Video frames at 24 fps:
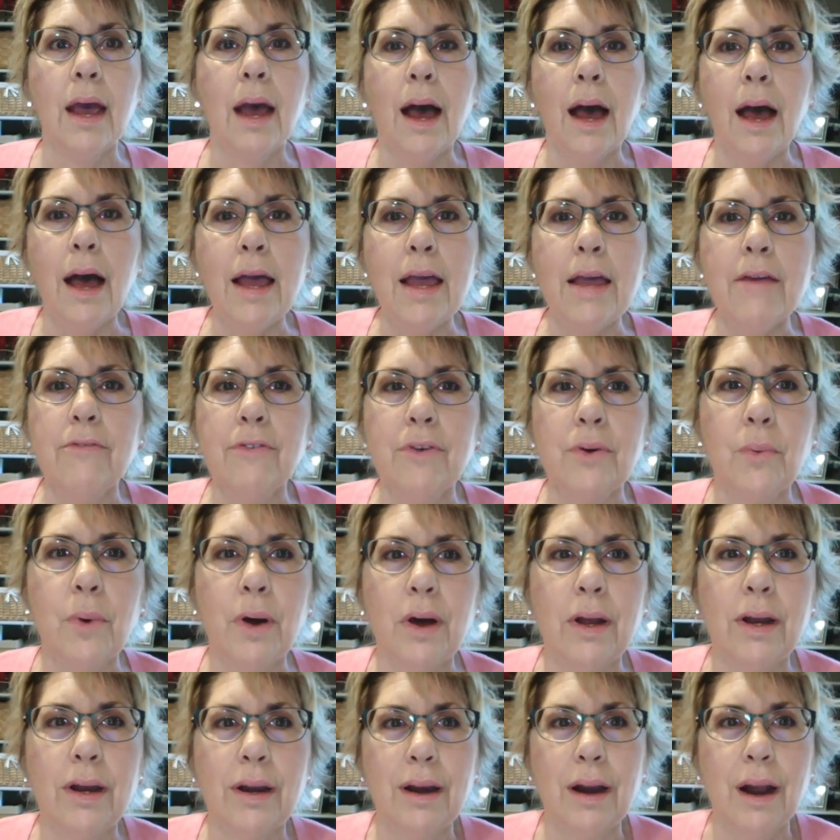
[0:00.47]
Hi,
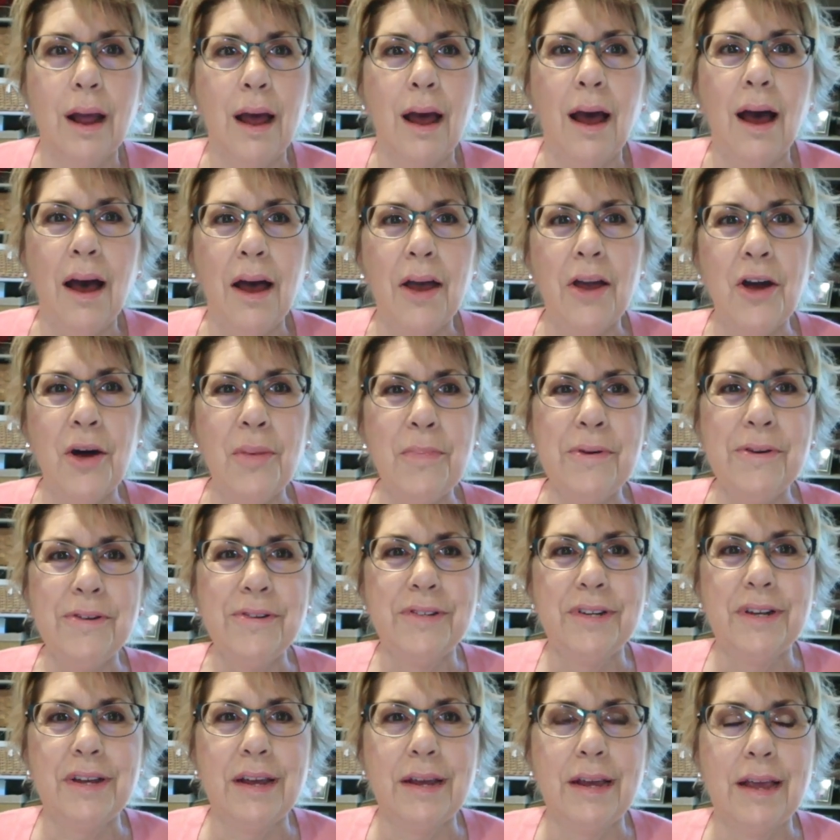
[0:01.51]
everyone. I hope you're
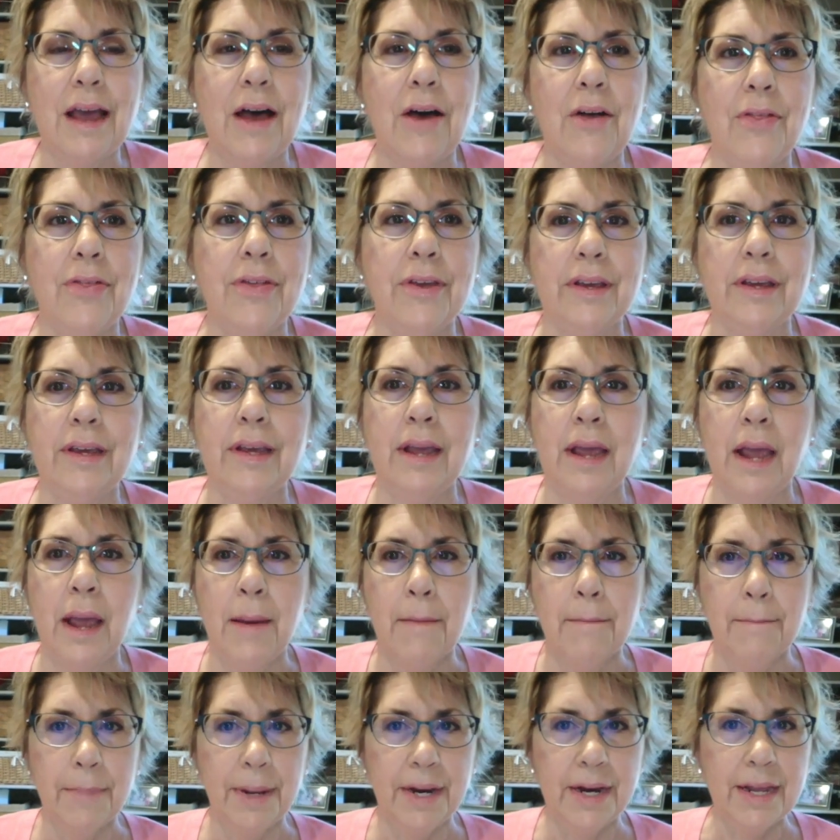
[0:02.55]
staying healthy.
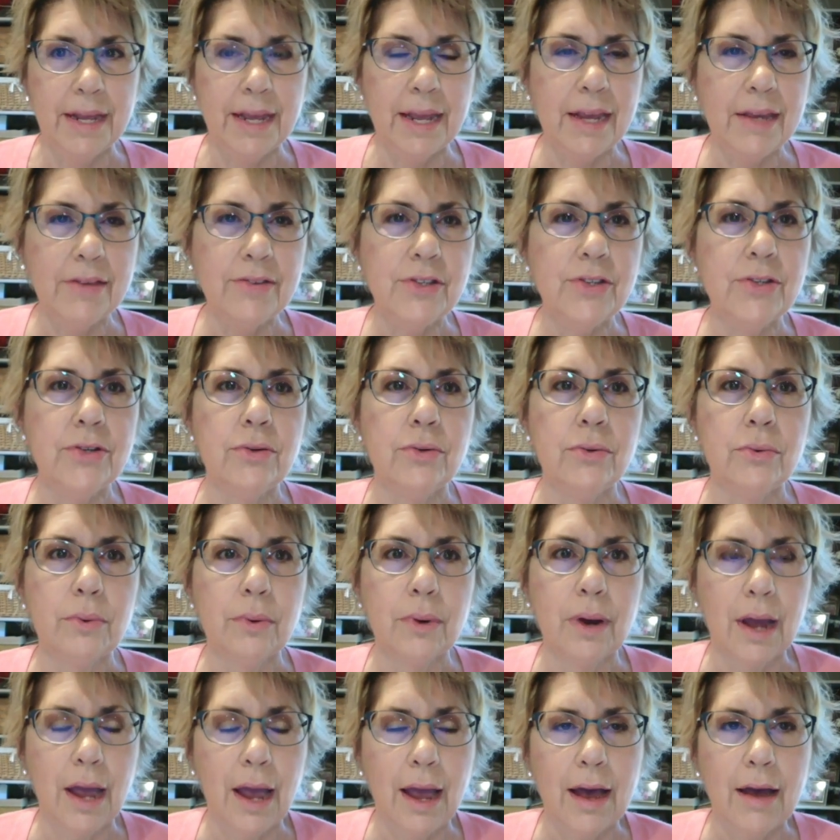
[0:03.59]
But in case
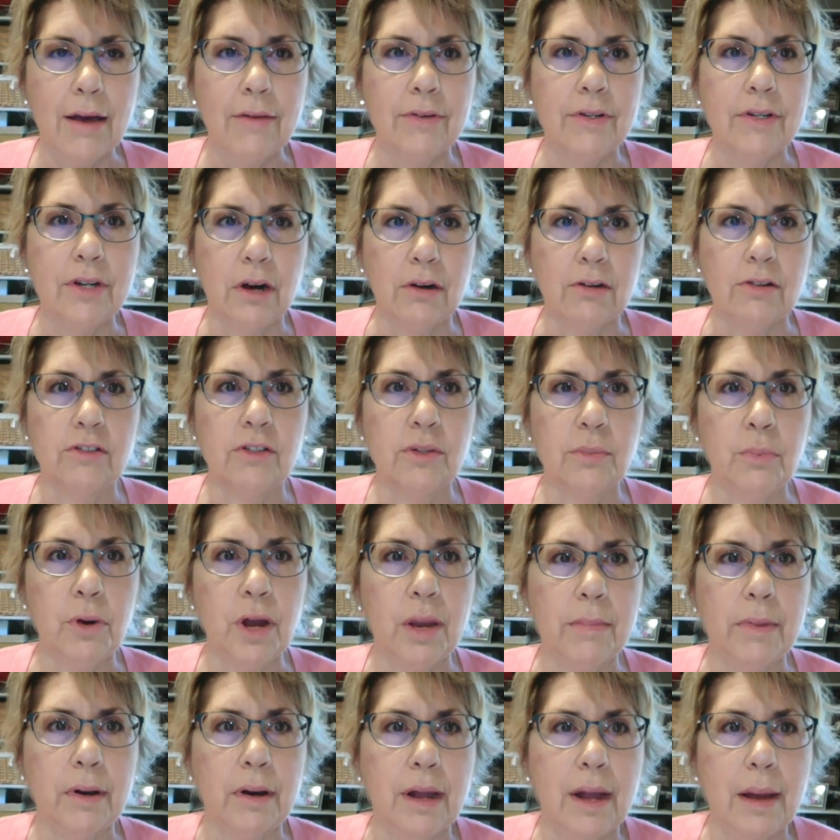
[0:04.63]
you have a doctor's
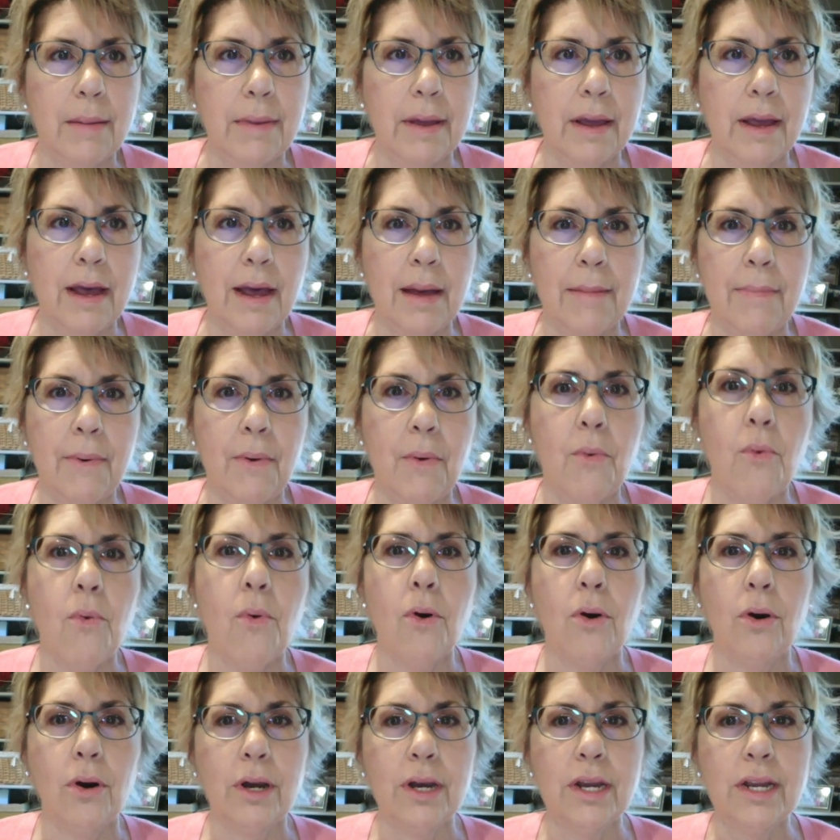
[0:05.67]
appointment coming up
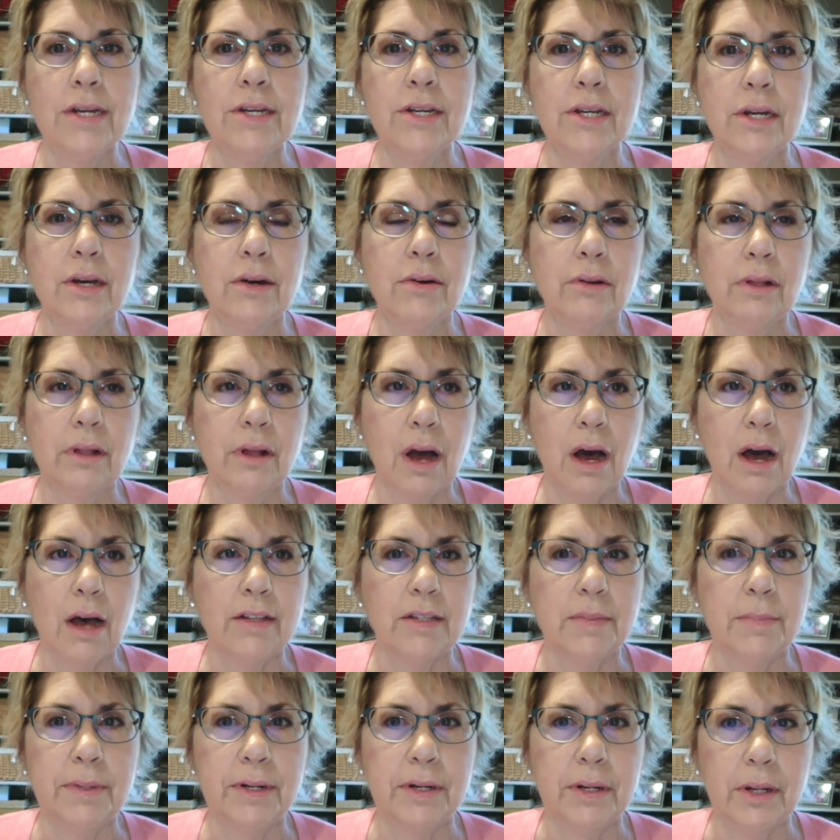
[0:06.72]
or need to go to the
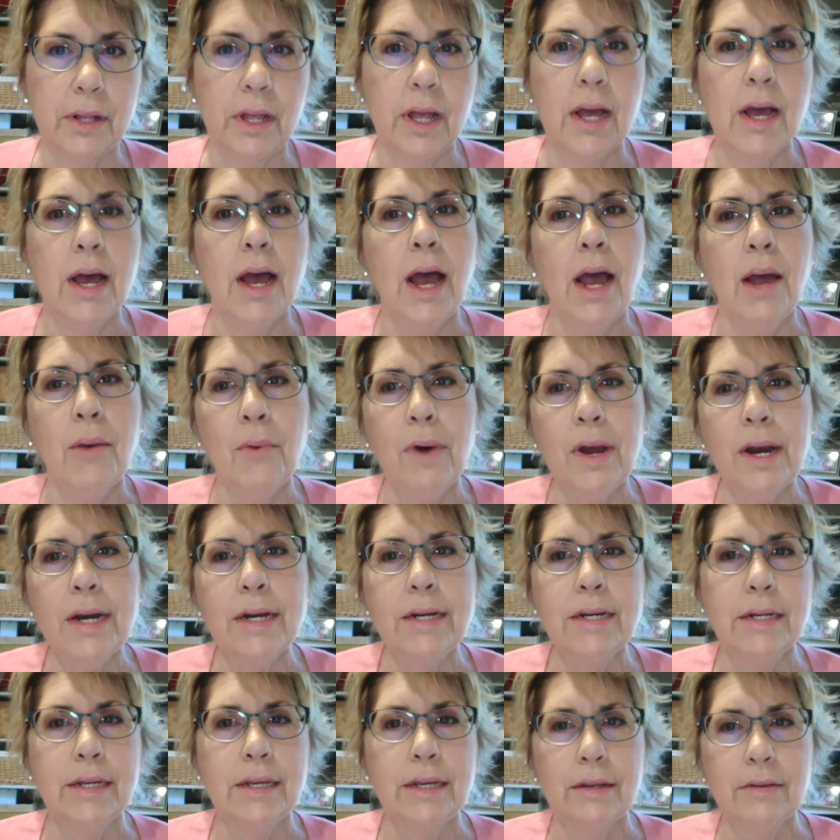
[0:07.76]
hospital, I wanted
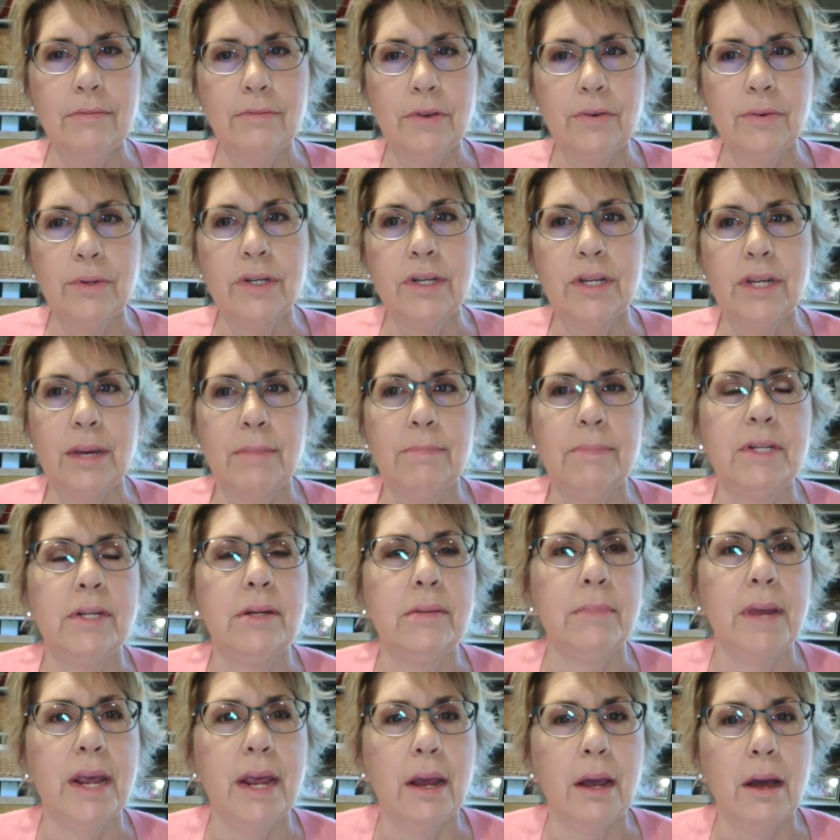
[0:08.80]
to give you a tip
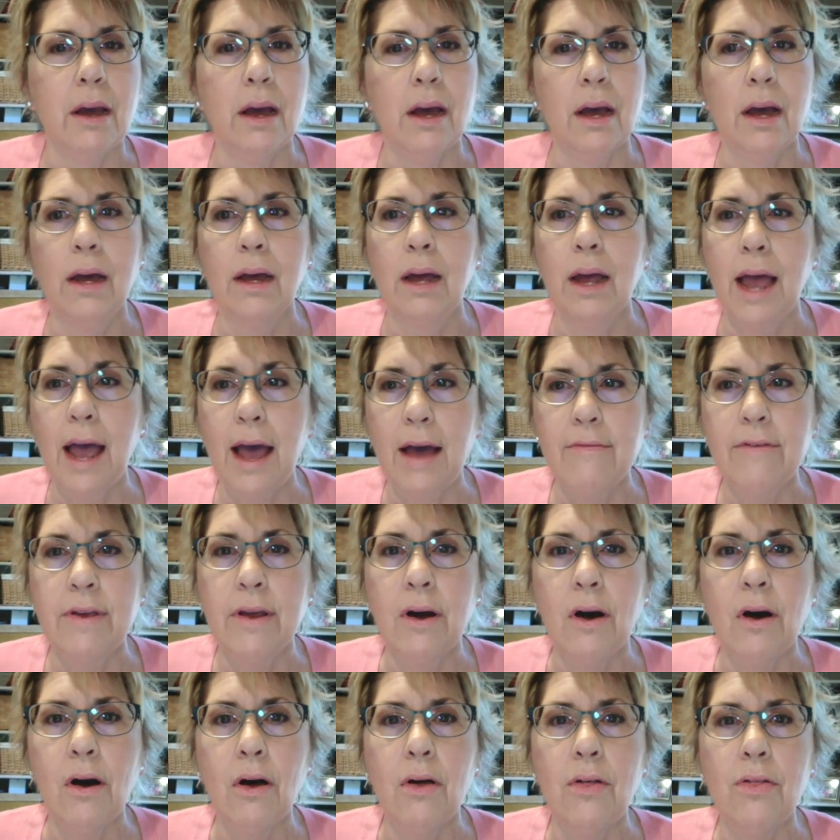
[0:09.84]
to make
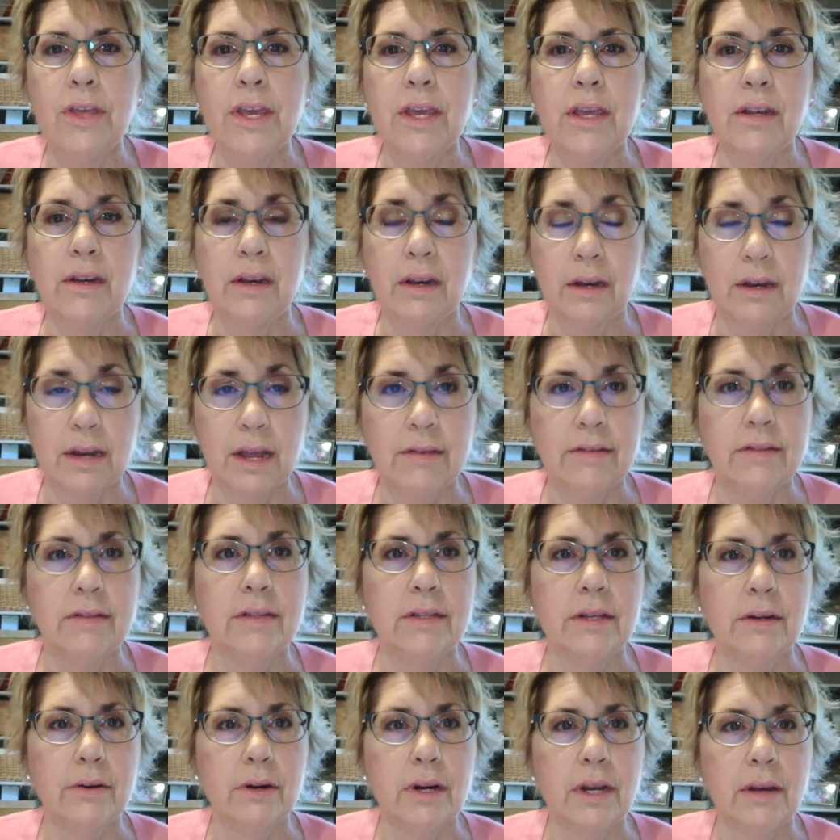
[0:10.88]
having all the
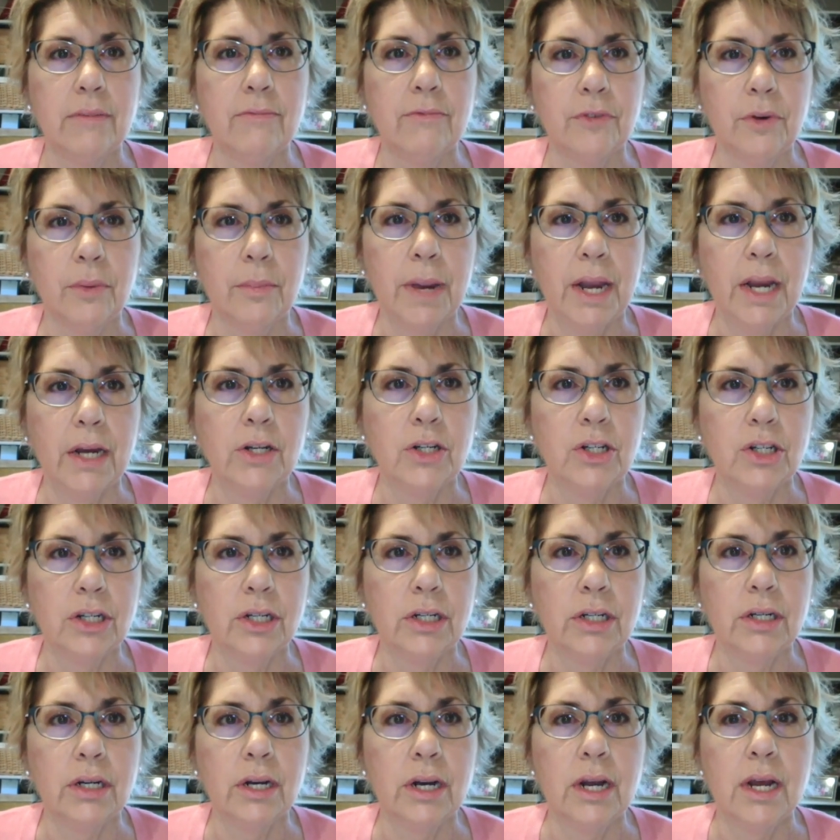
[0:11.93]
necessary
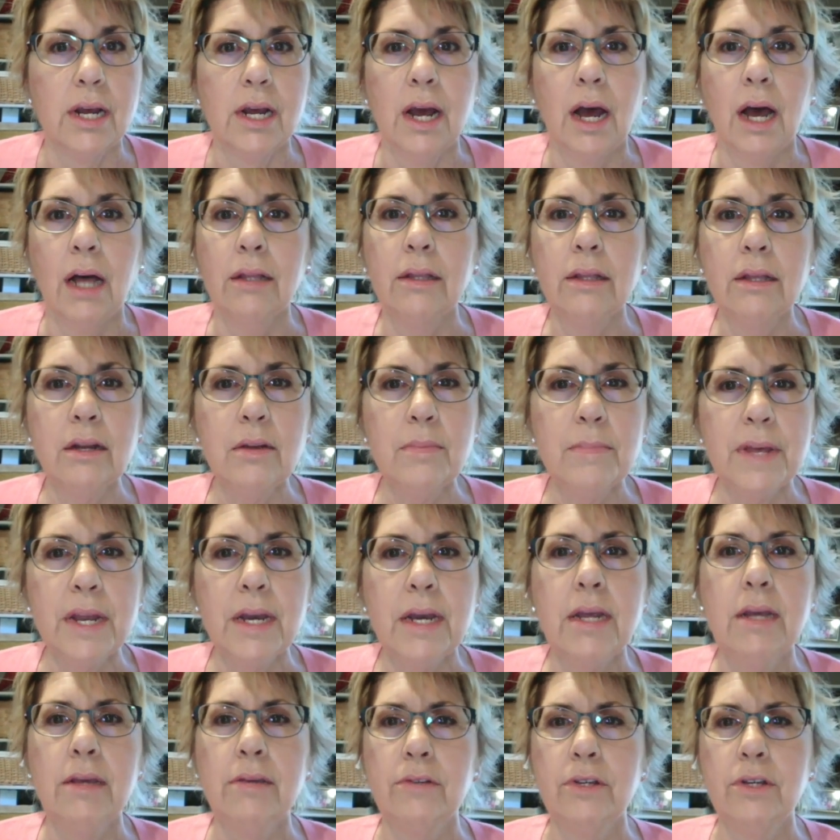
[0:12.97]
information a little
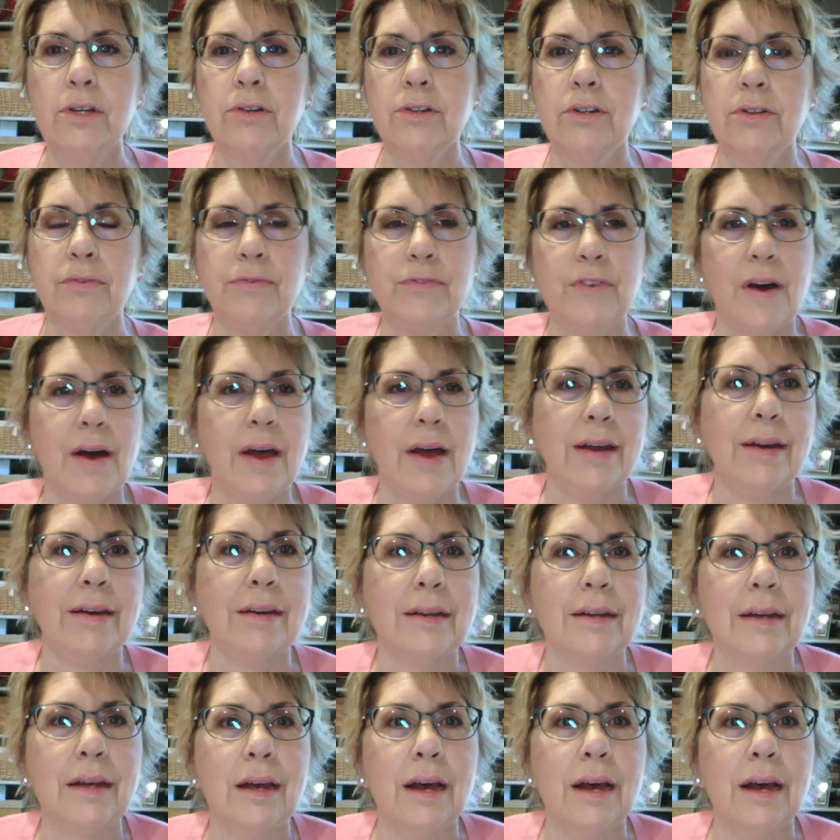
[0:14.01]
bit easier to find.